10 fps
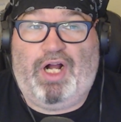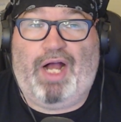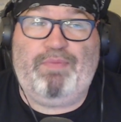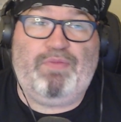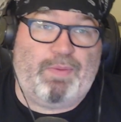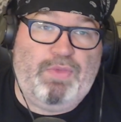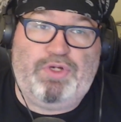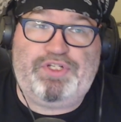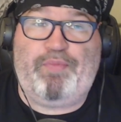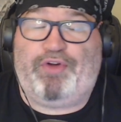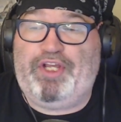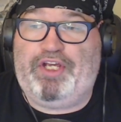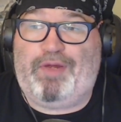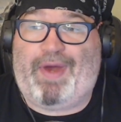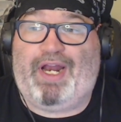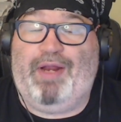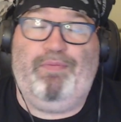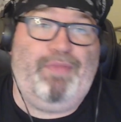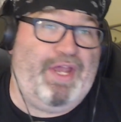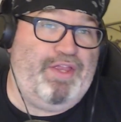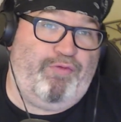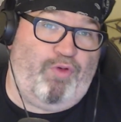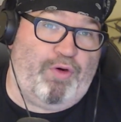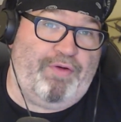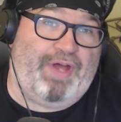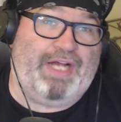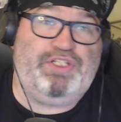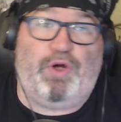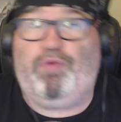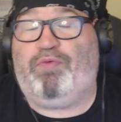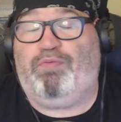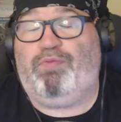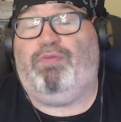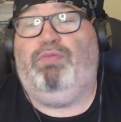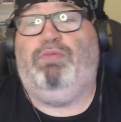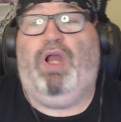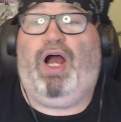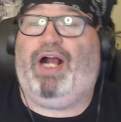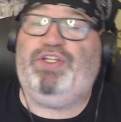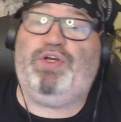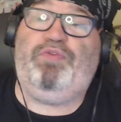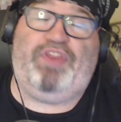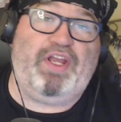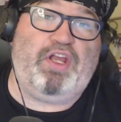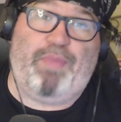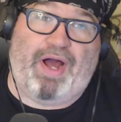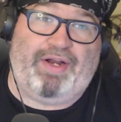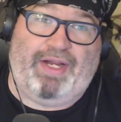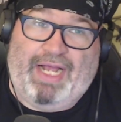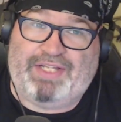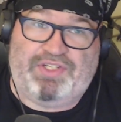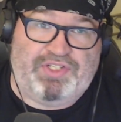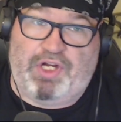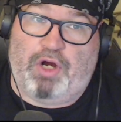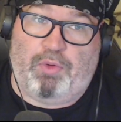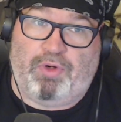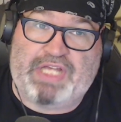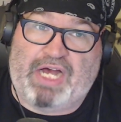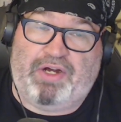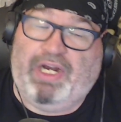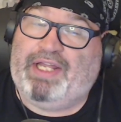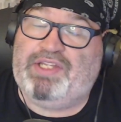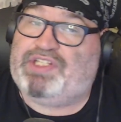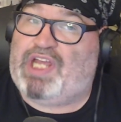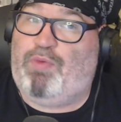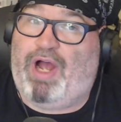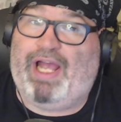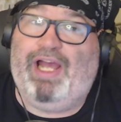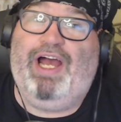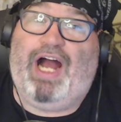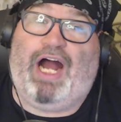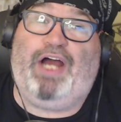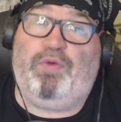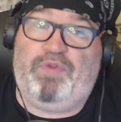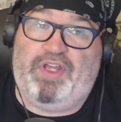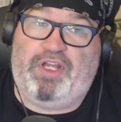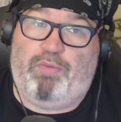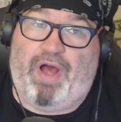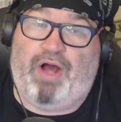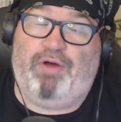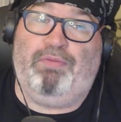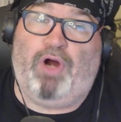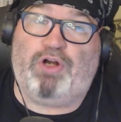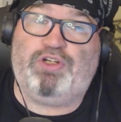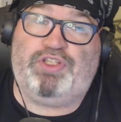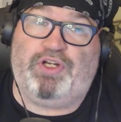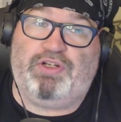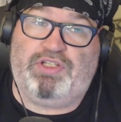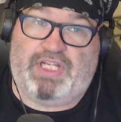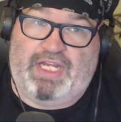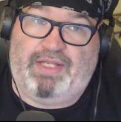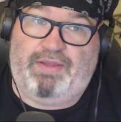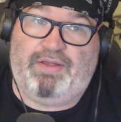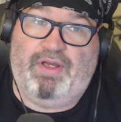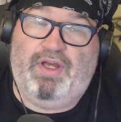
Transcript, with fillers: I'm I'm usually pretty good about it. May the Fourth, I don't, I don't think about it as a Star Wars holiday. In the same way, I don't think about March Thirteenth